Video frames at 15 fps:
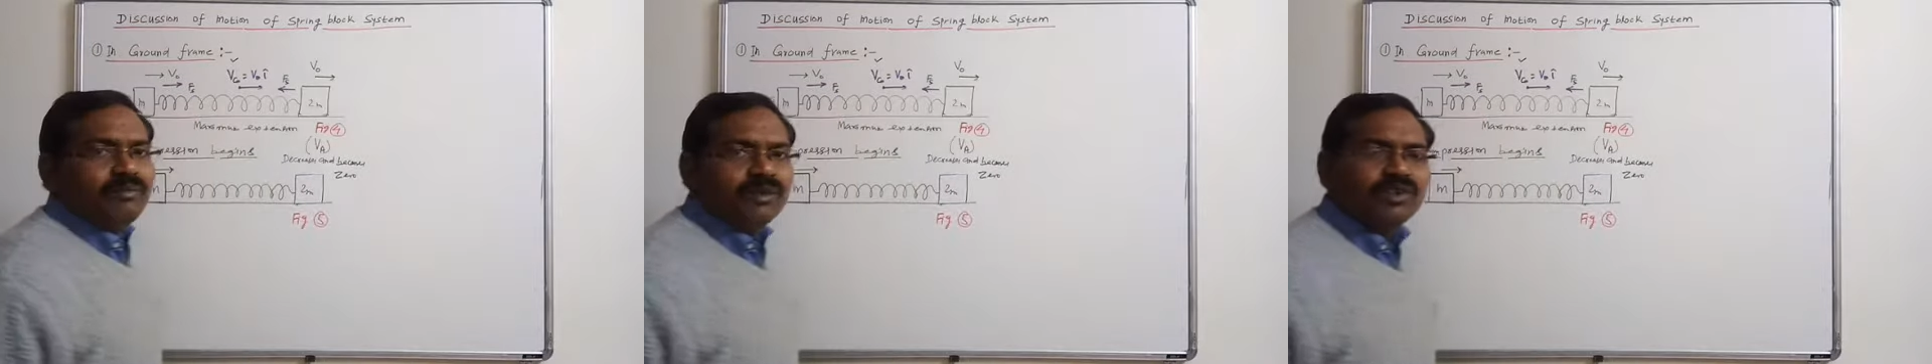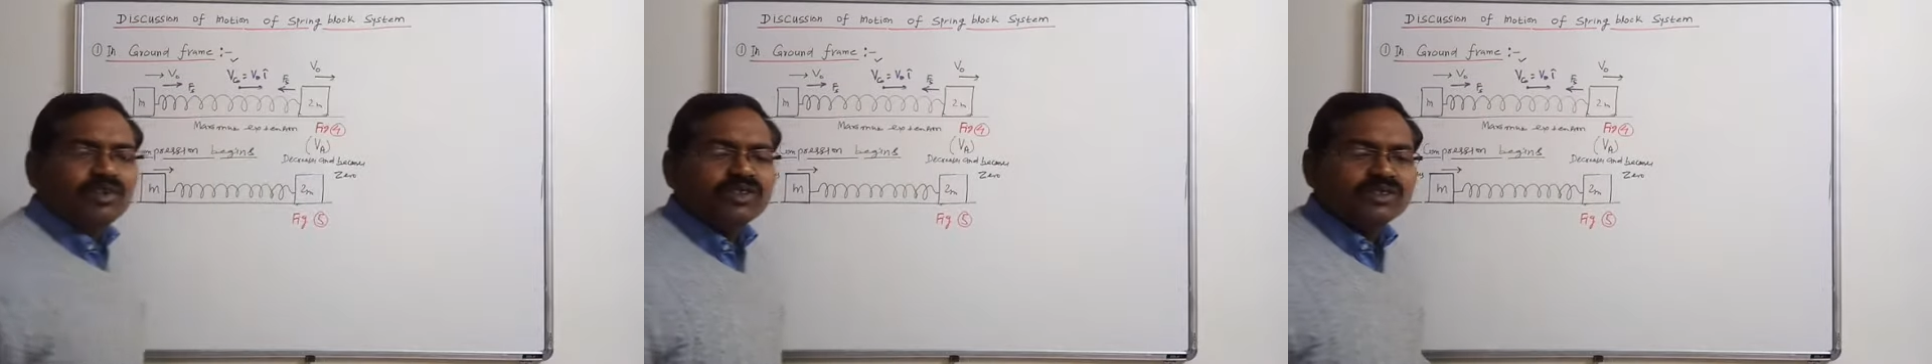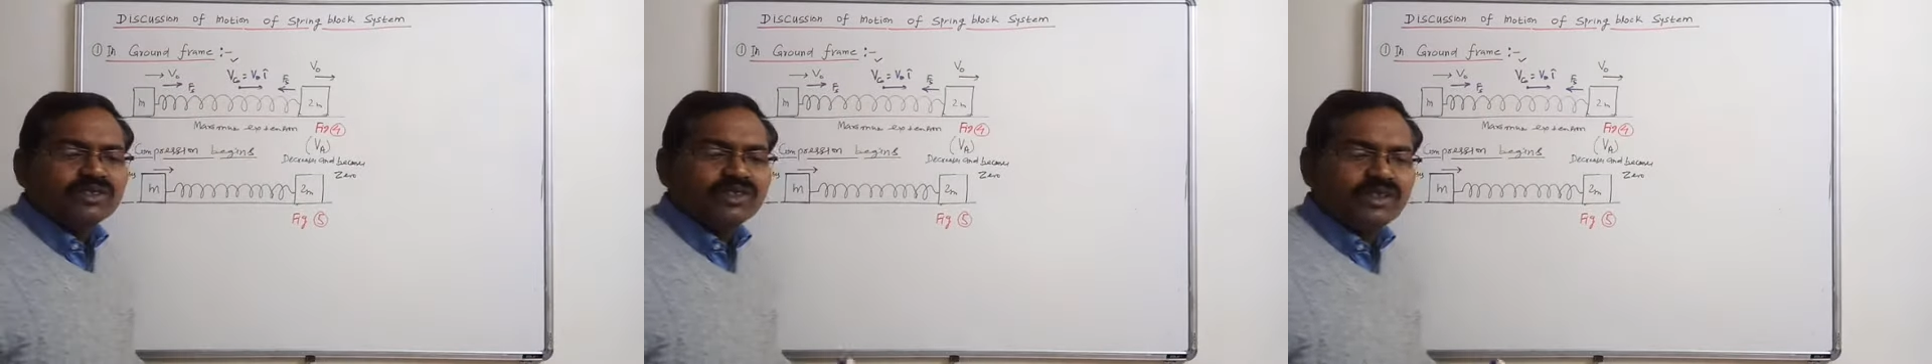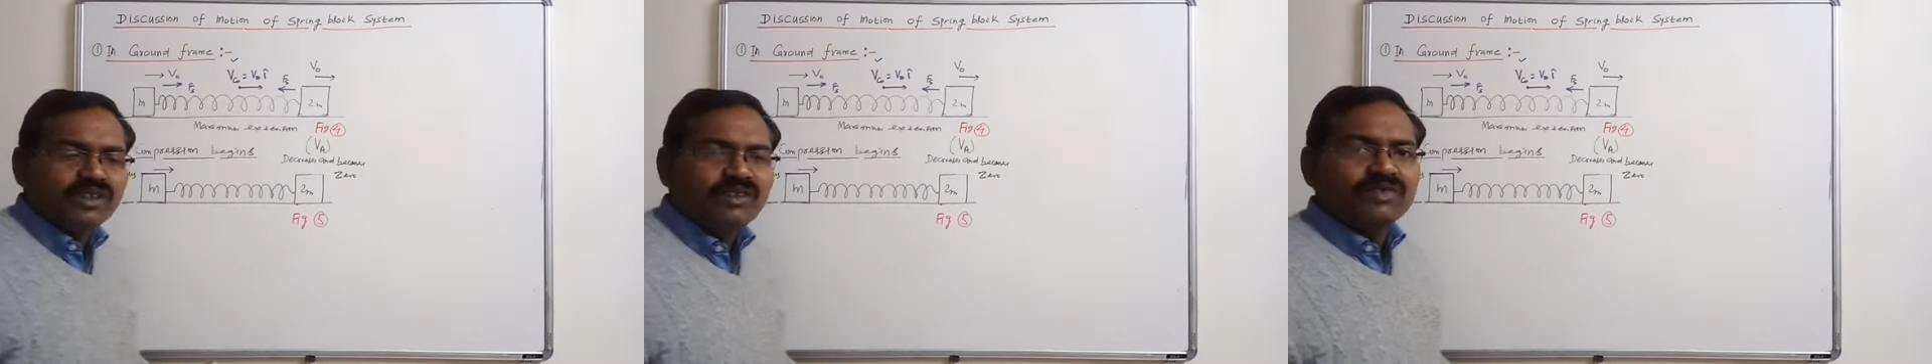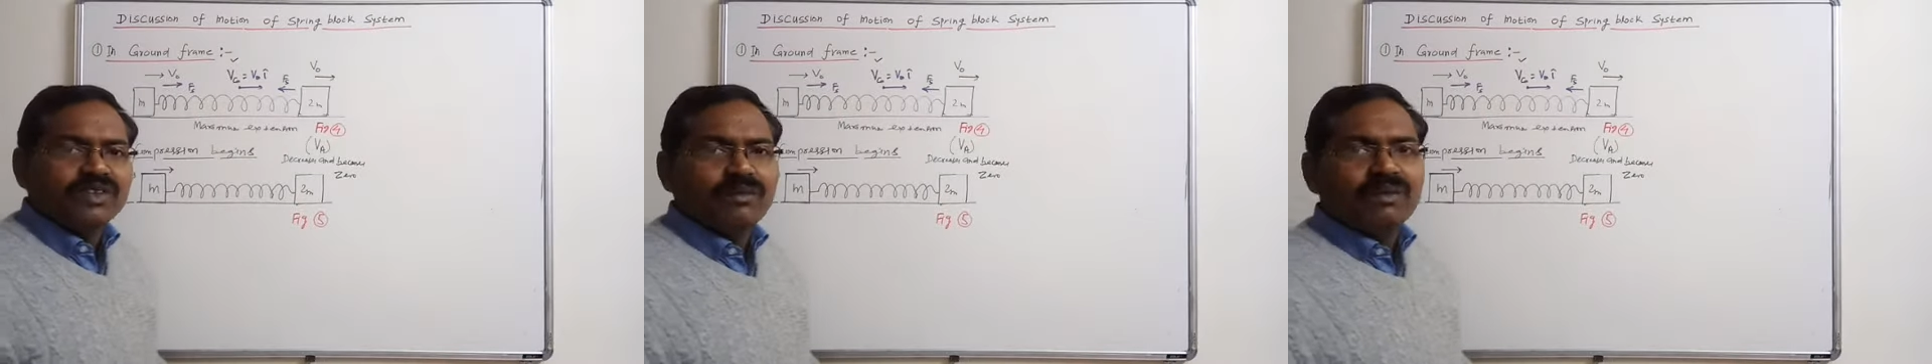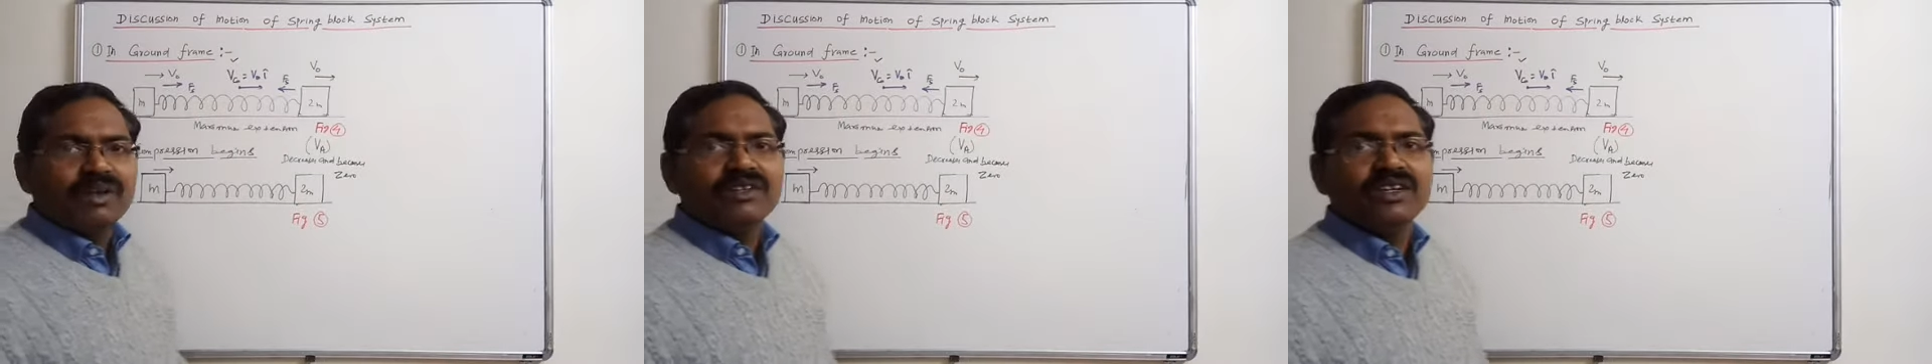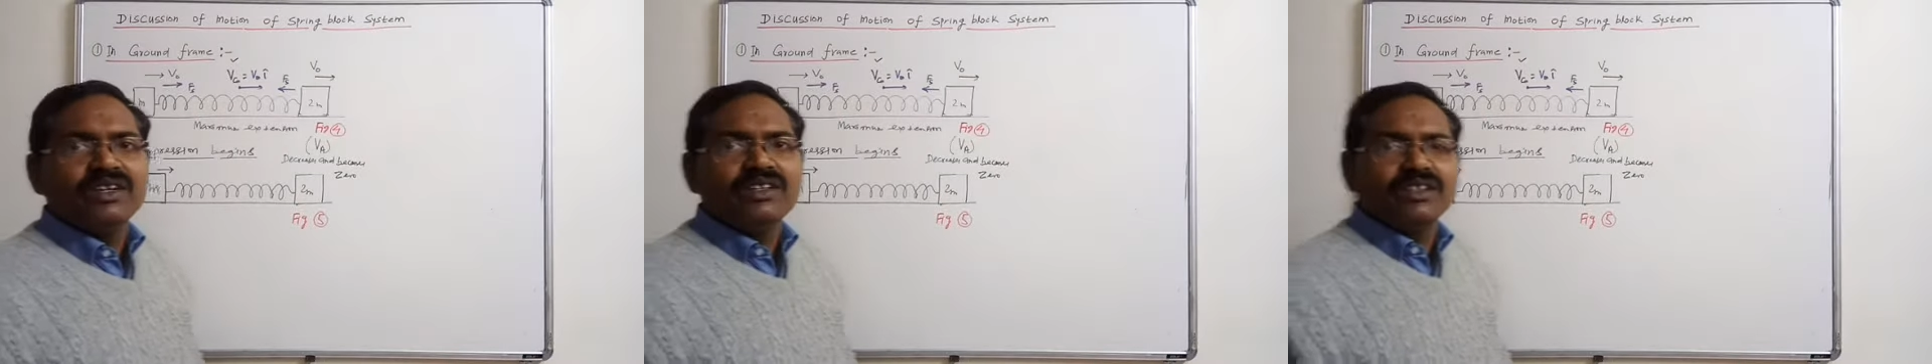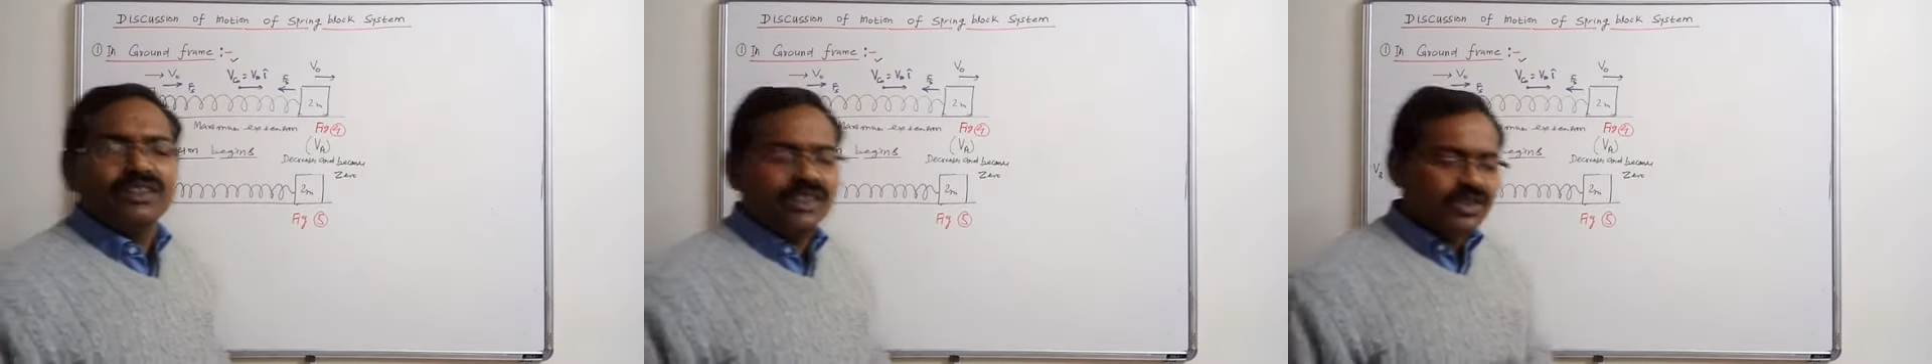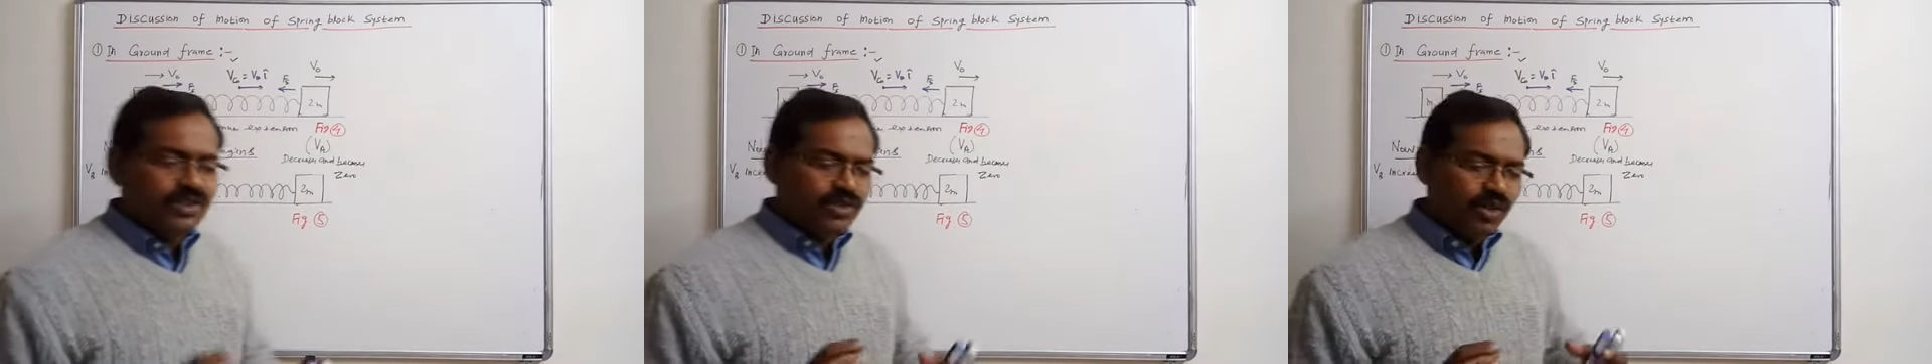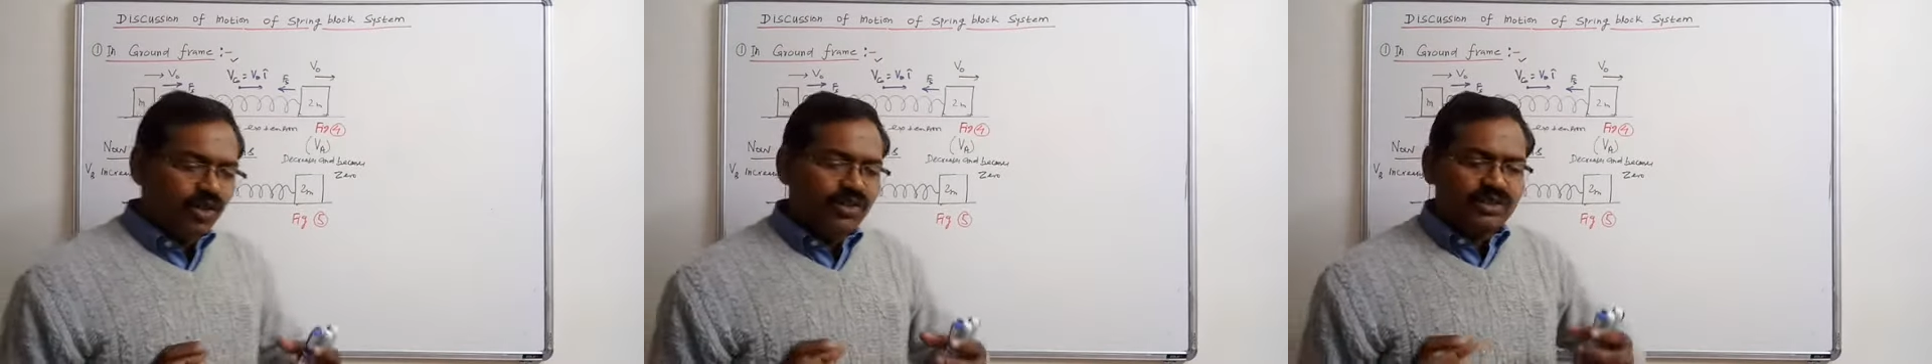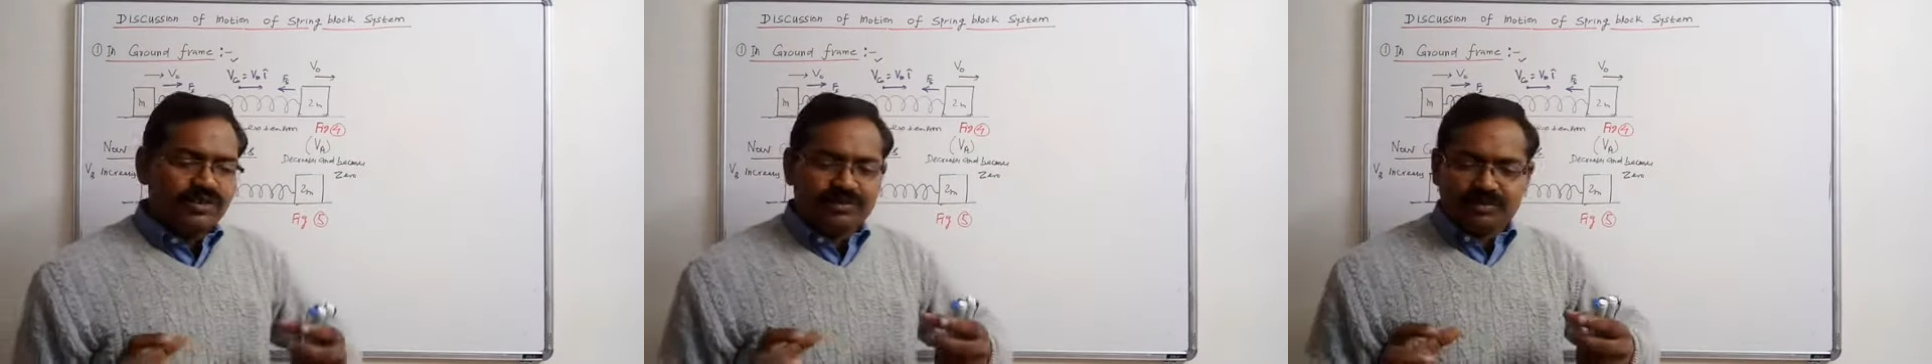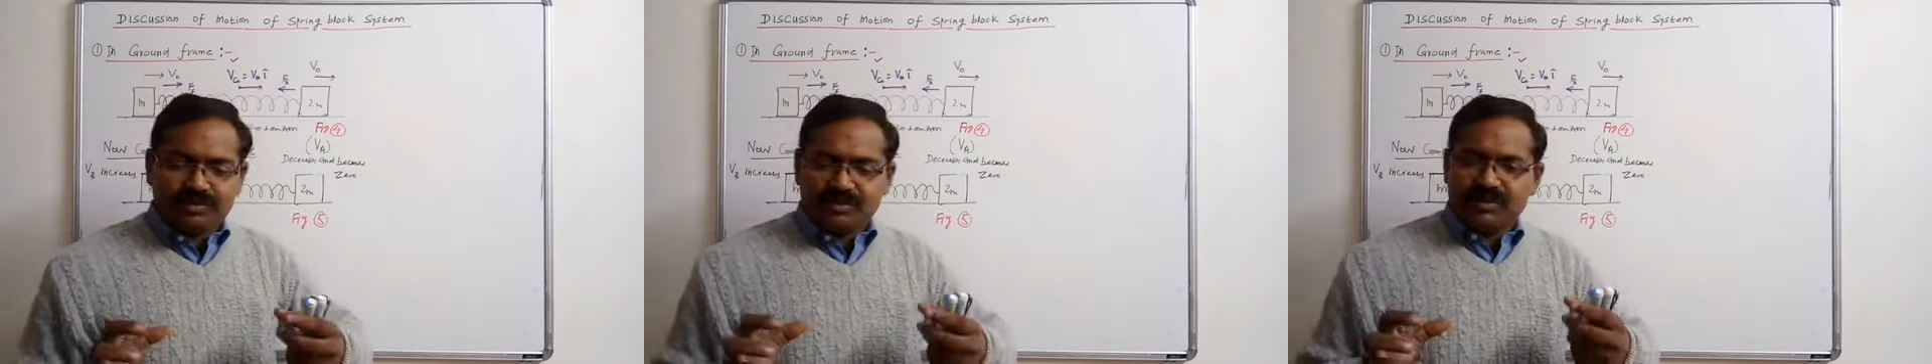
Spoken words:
because if separation is not